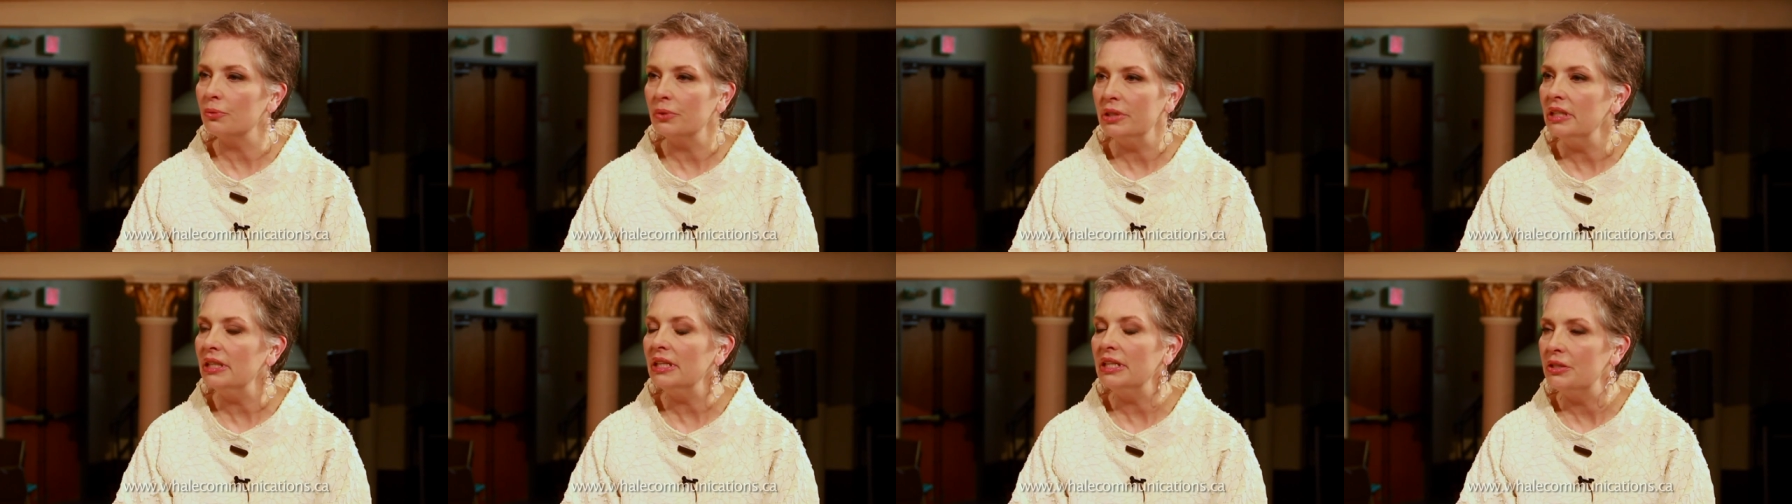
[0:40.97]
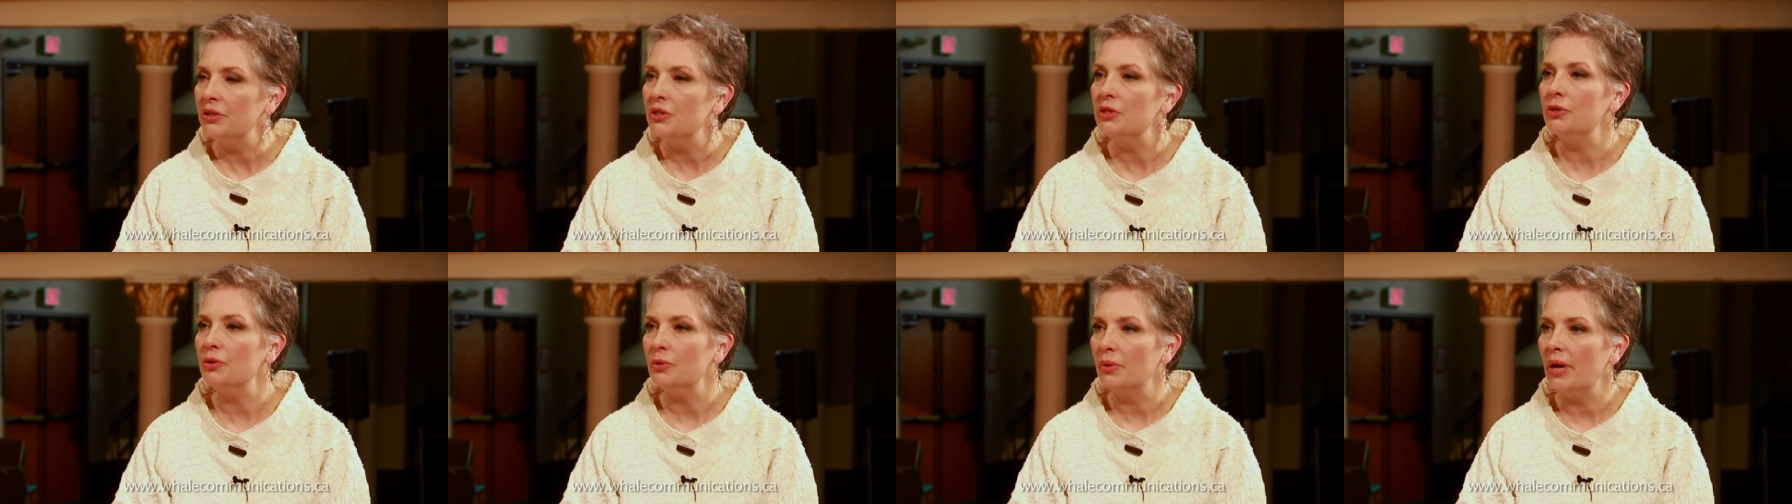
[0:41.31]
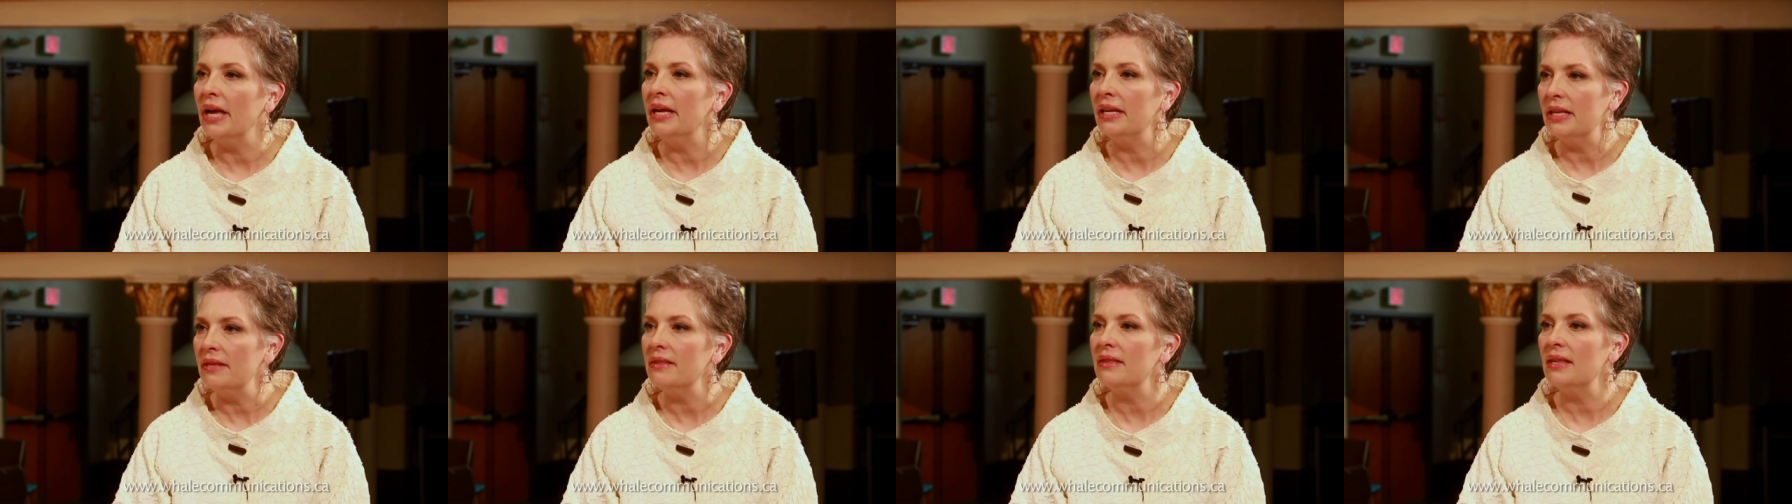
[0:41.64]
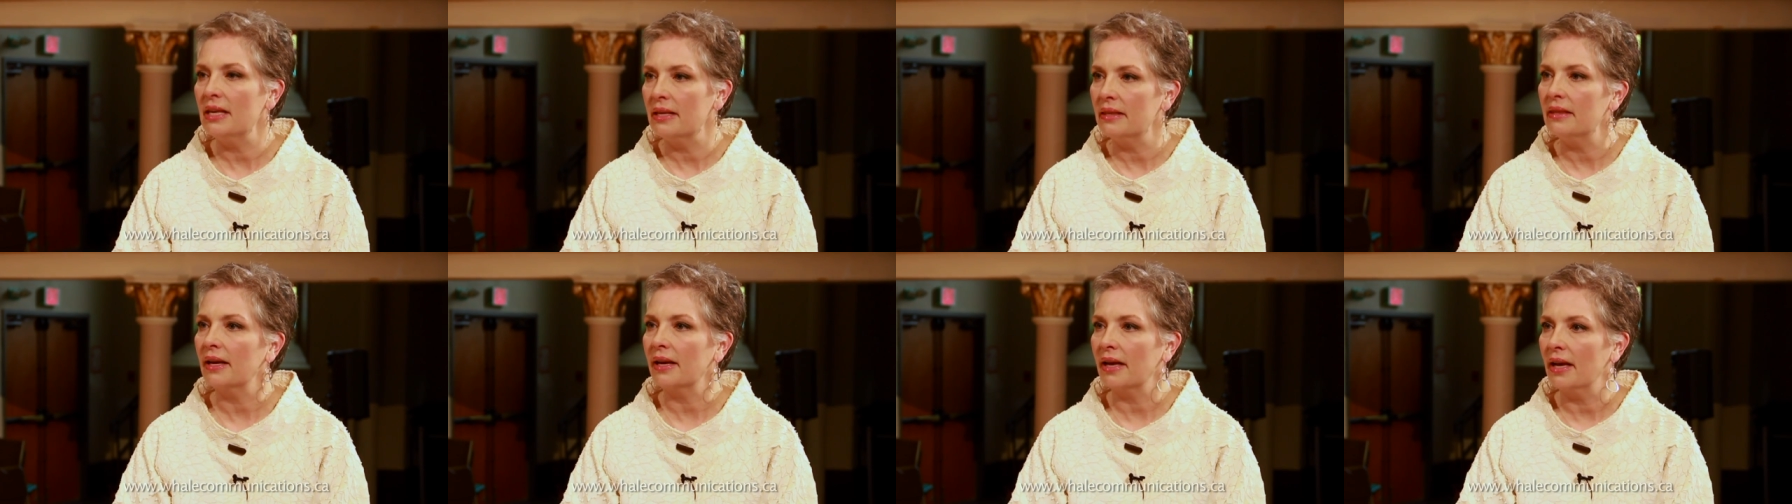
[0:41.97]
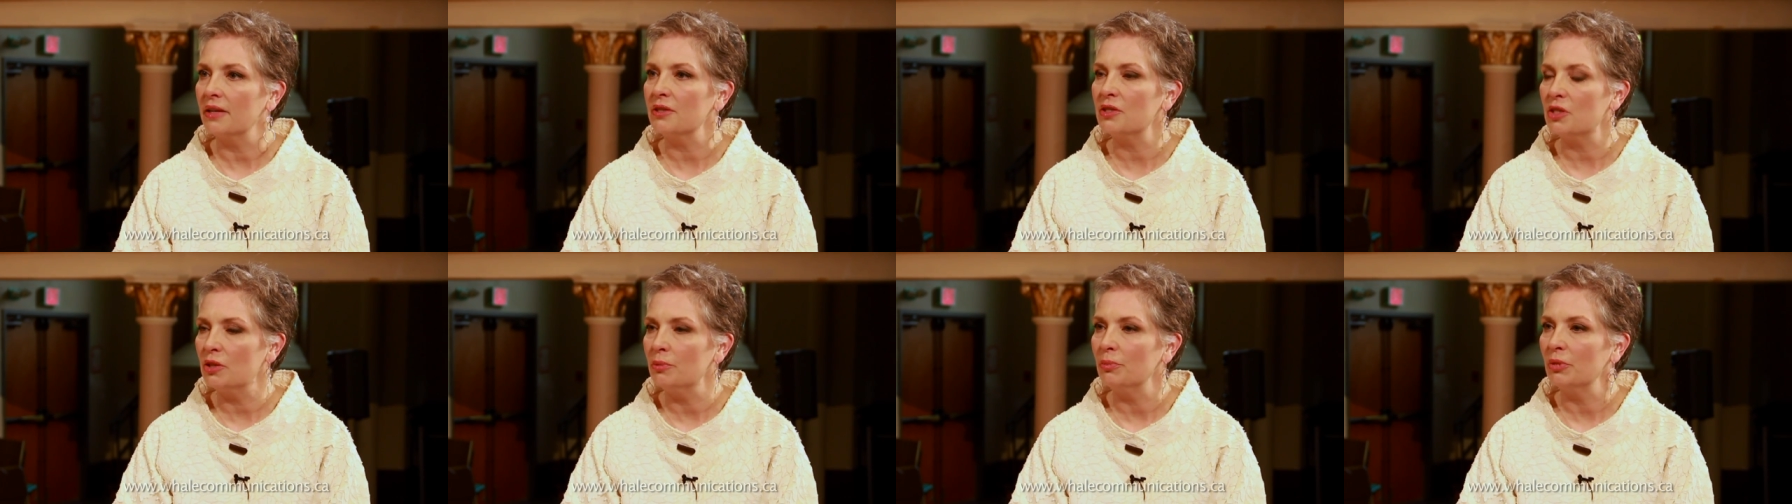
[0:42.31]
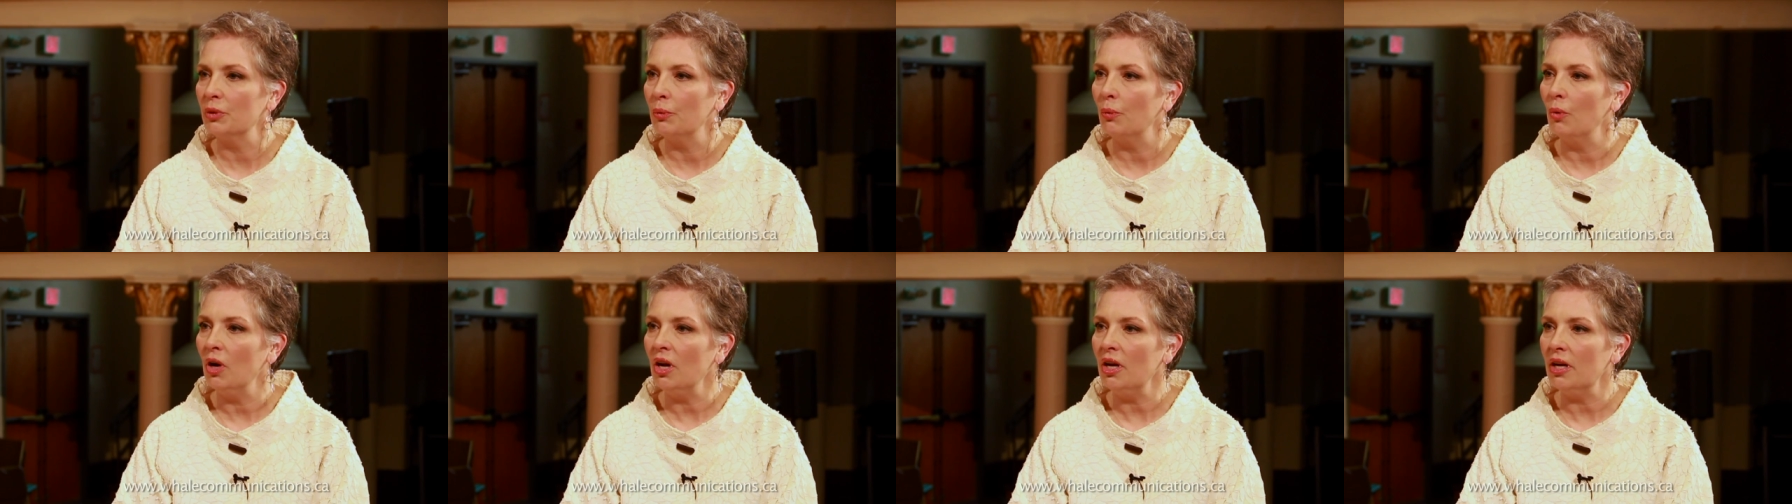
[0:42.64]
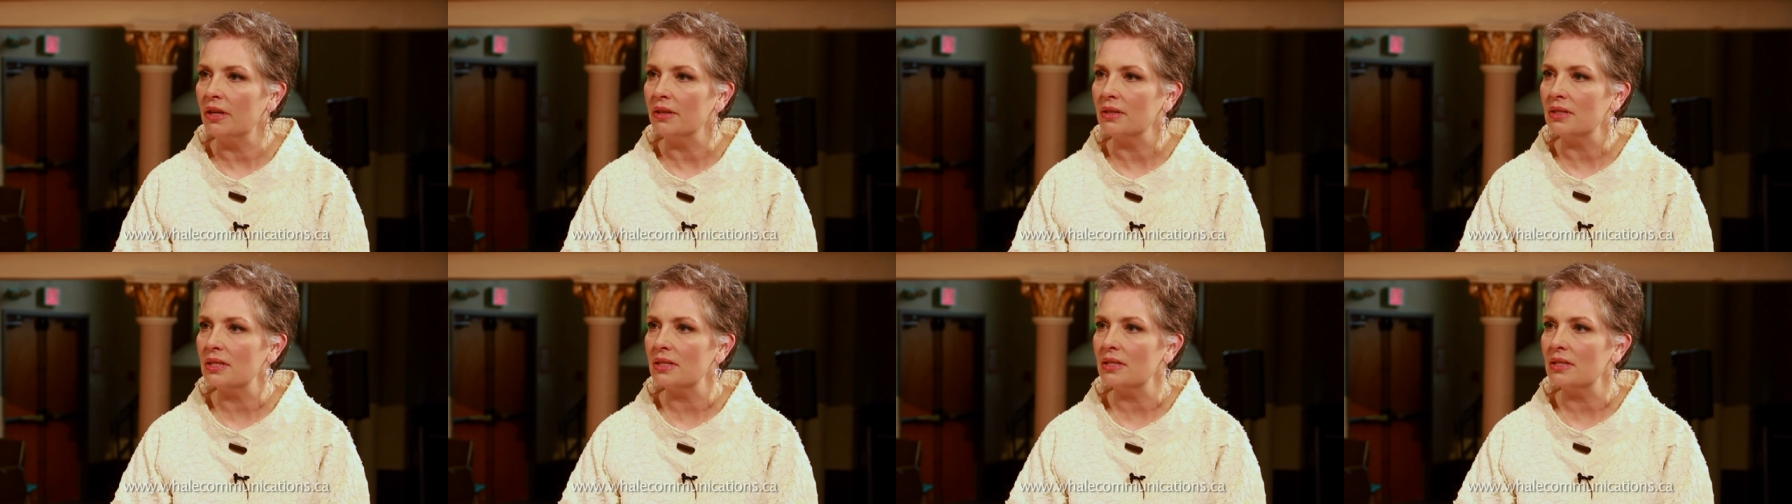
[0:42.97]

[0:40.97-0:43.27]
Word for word: really do anything the customer wants.